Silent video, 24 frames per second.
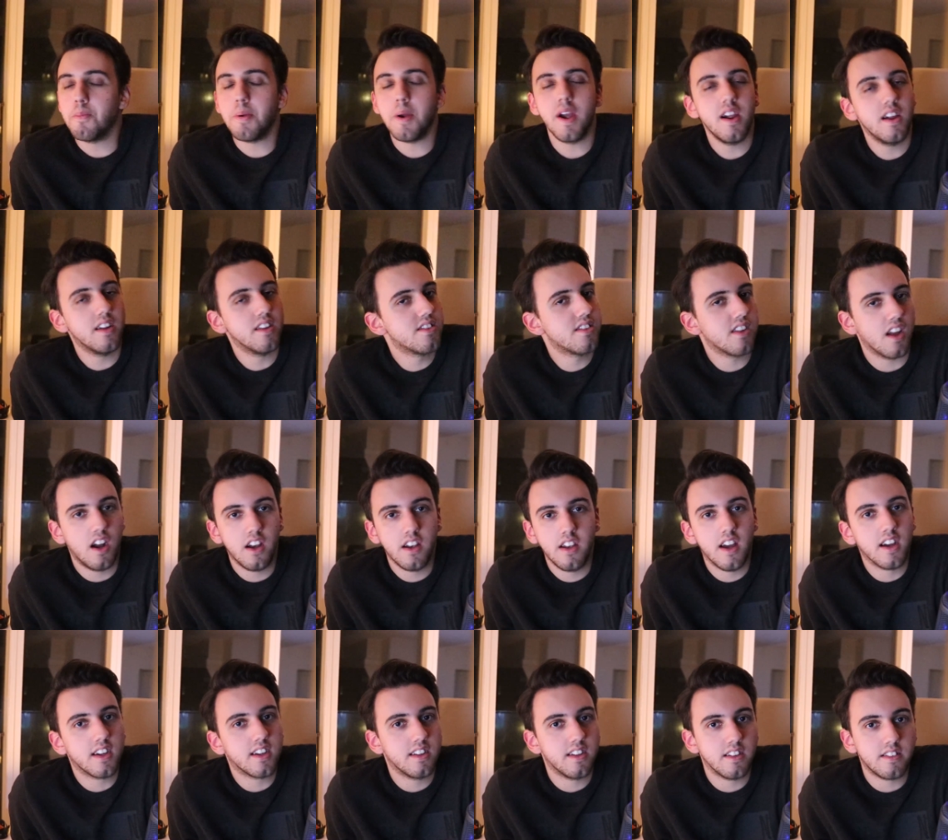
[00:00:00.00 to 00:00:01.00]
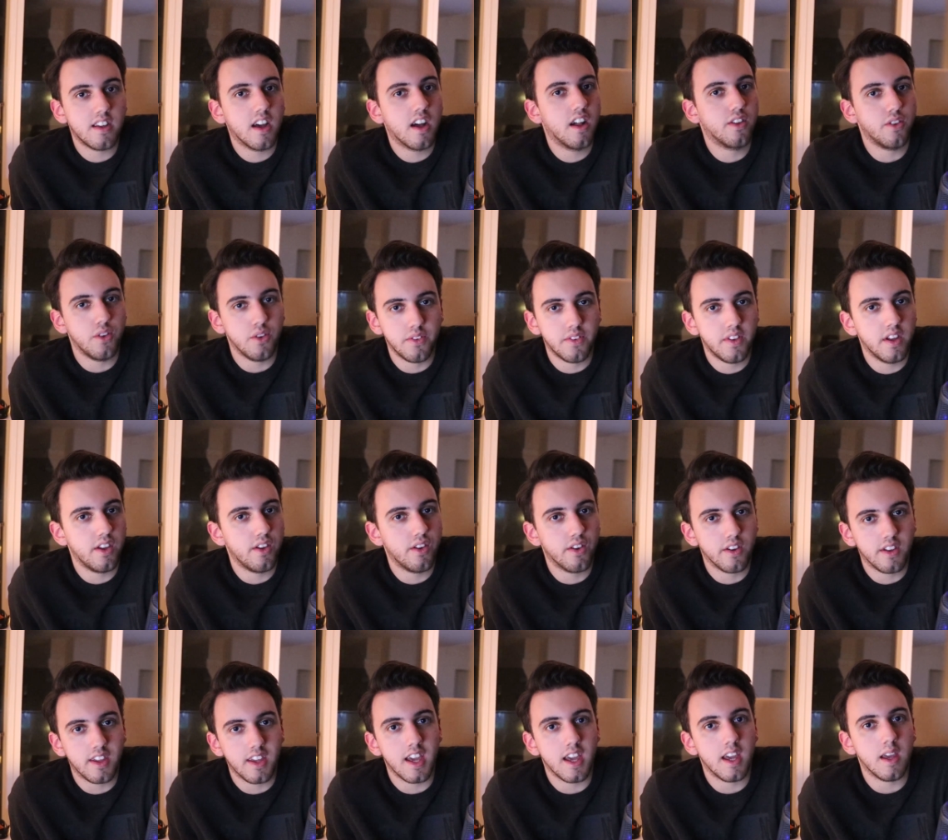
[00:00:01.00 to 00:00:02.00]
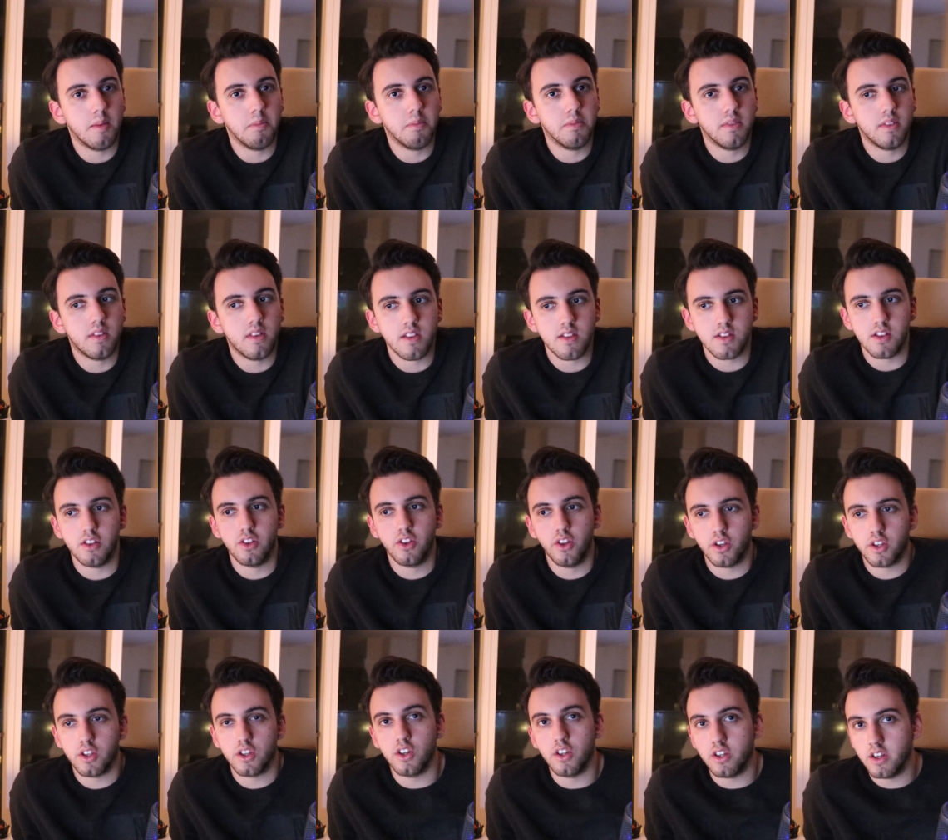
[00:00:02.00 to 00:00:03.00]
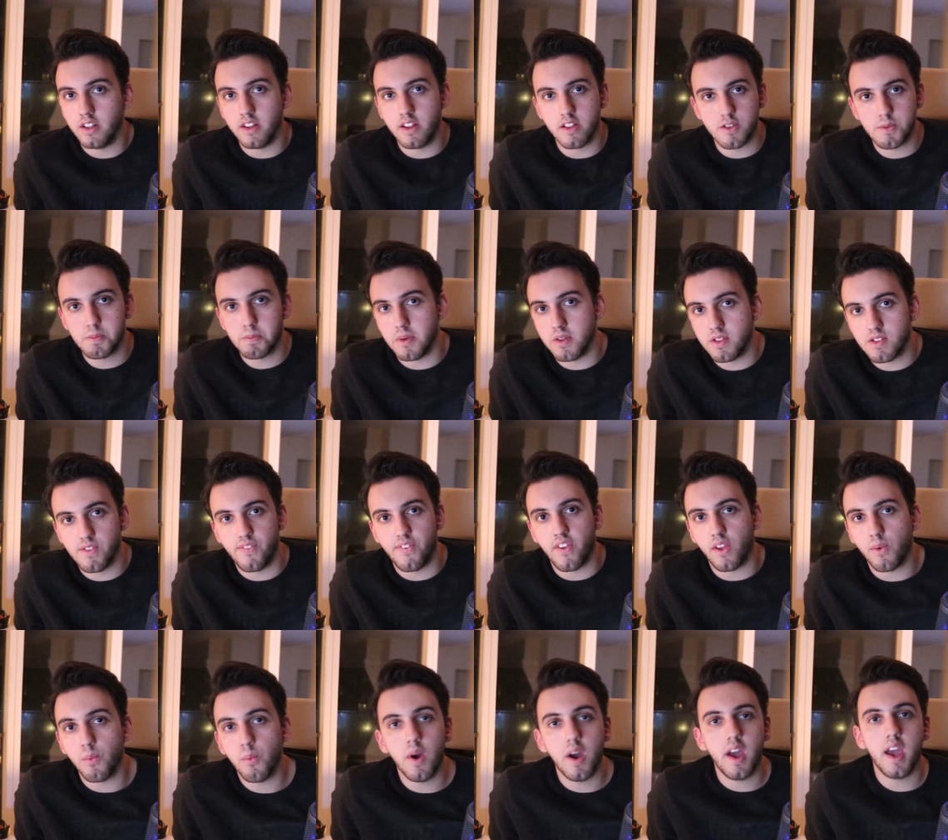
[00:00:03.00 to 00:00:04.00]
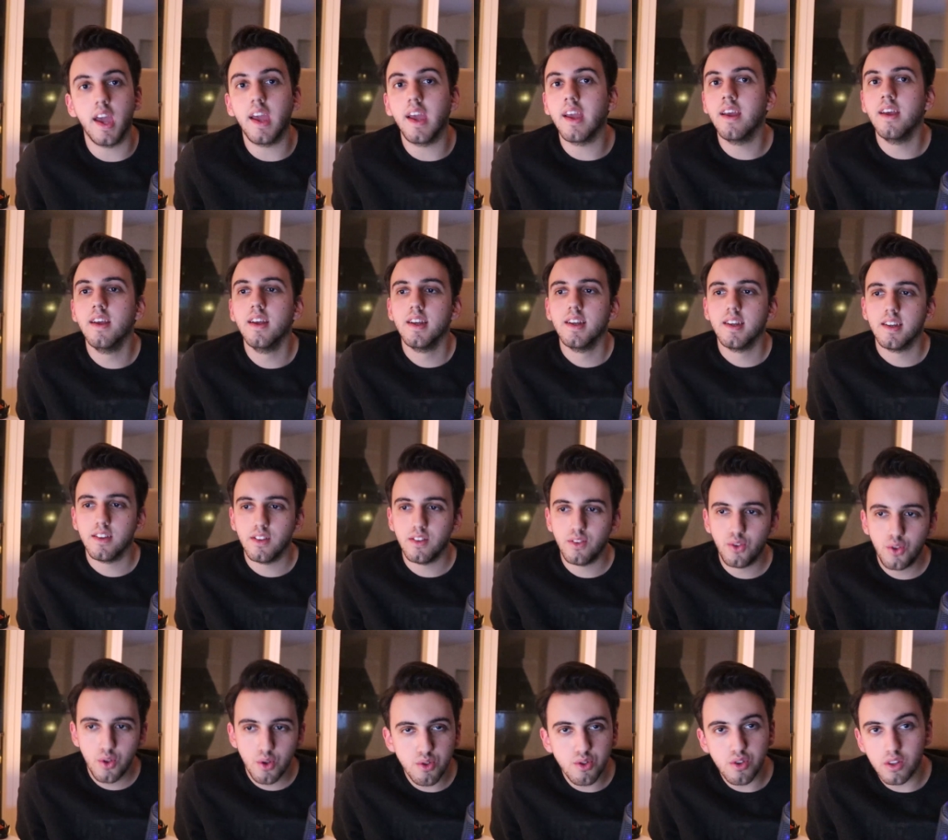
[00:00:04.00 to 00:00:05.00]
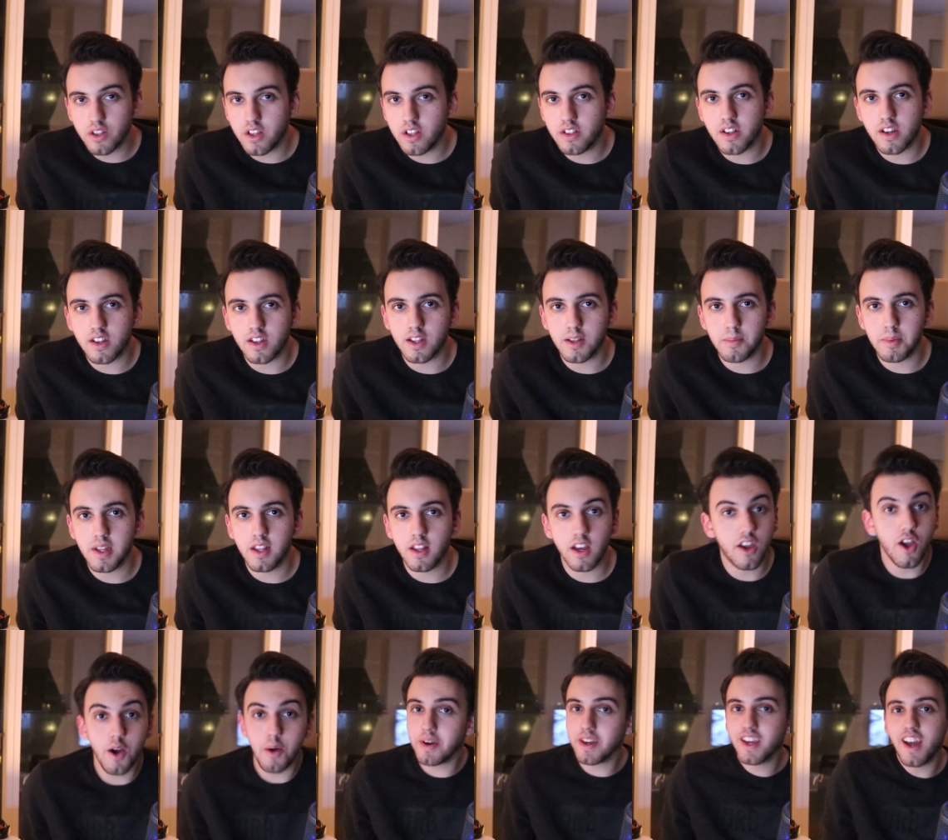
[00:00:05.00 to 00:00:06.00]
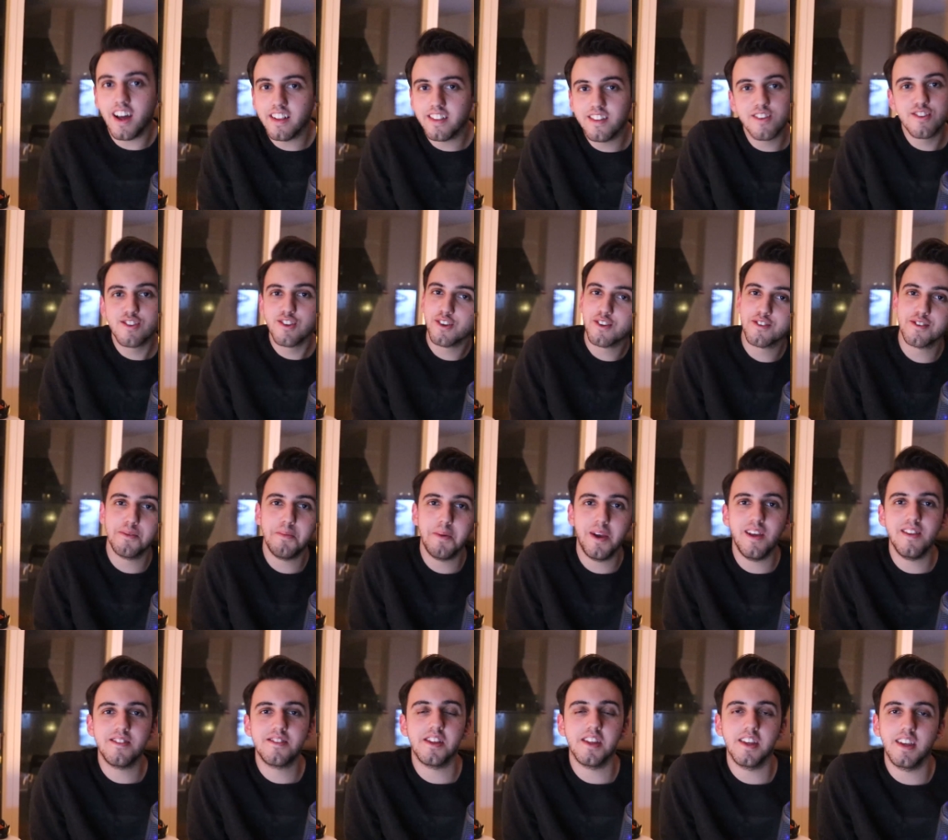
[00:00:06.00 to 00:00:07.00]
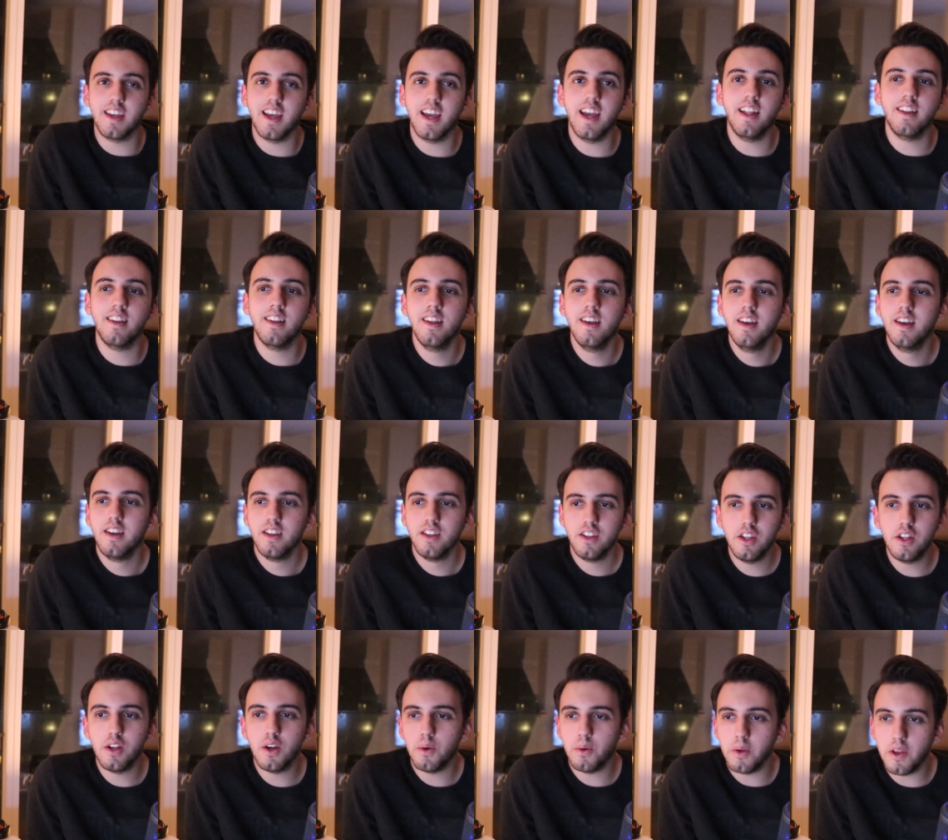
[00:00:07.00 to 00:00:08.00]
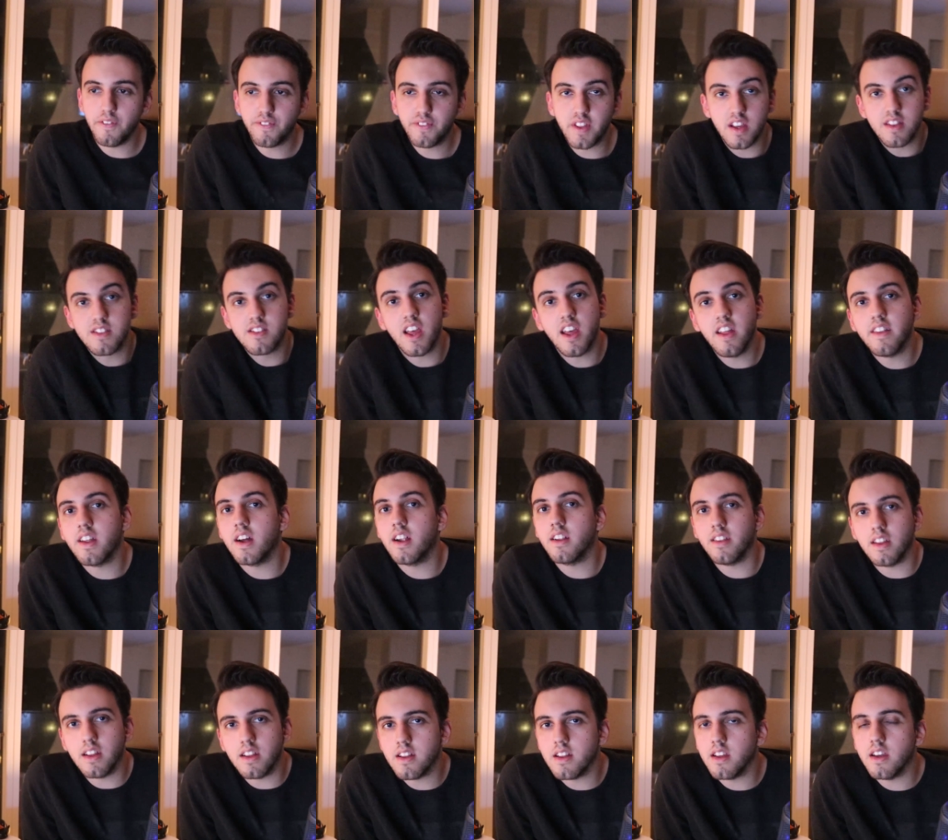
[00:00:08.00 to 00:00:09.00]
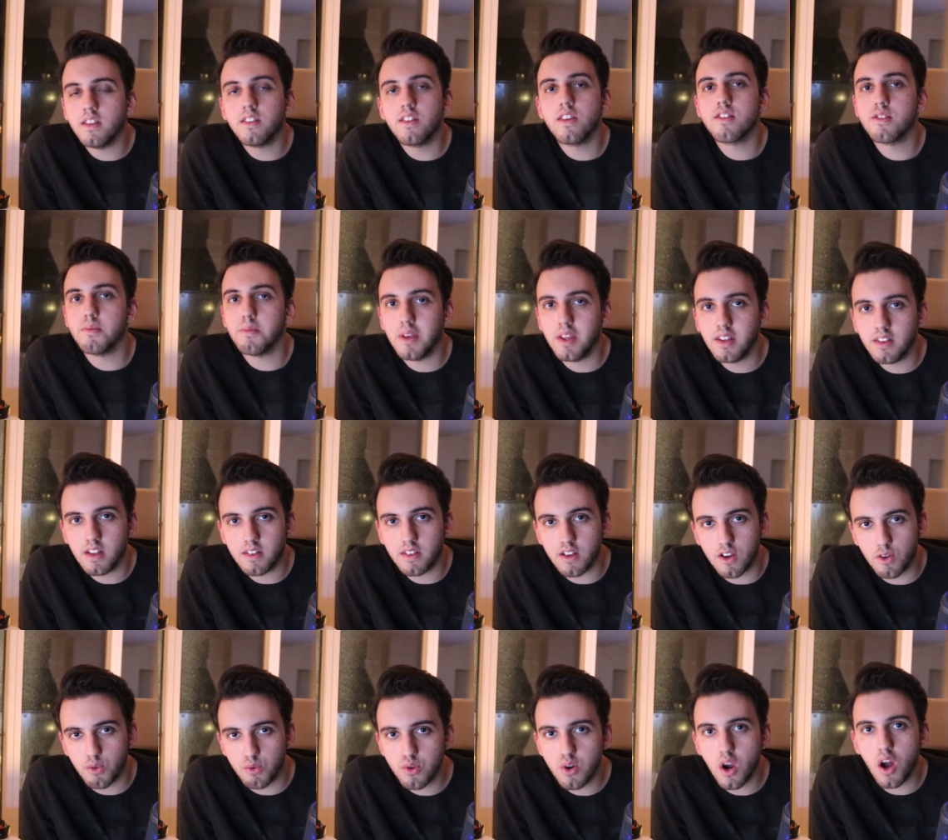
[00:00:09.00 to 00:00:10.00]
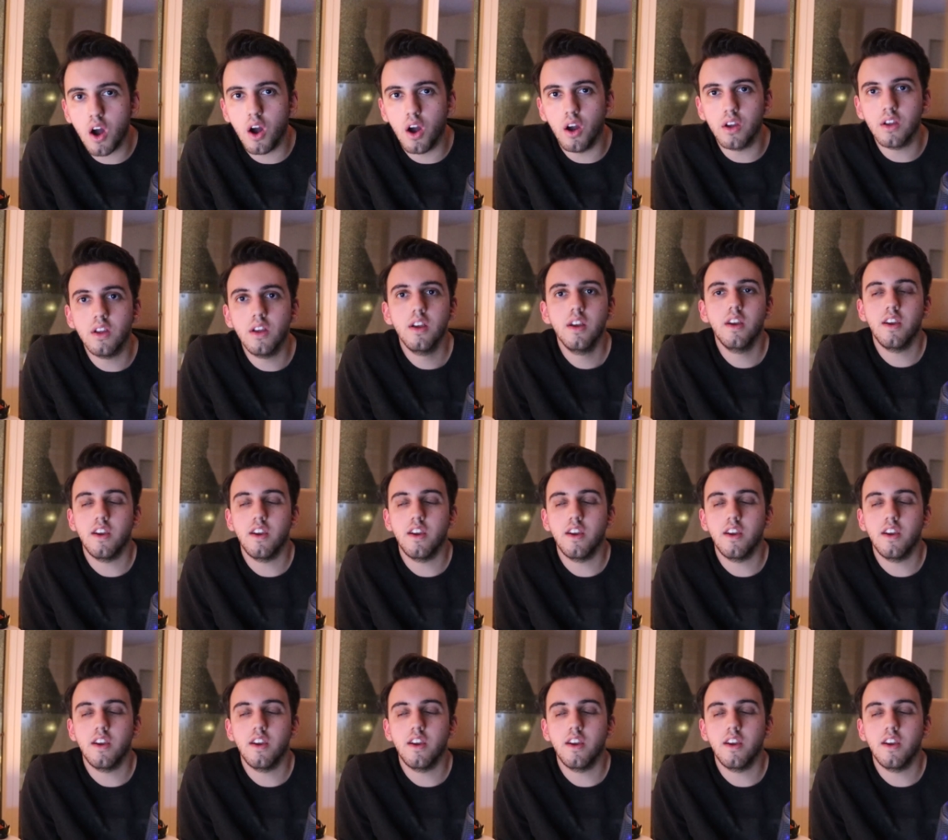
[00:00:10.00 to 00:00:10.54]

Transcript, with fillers: Your parents are not gonna tell you that your game doesn't look good in a specific way, usually they're gonna be like, oh my god, this looks amazing. And you know, if they say that, it, it, doesn't mean that they're wrong.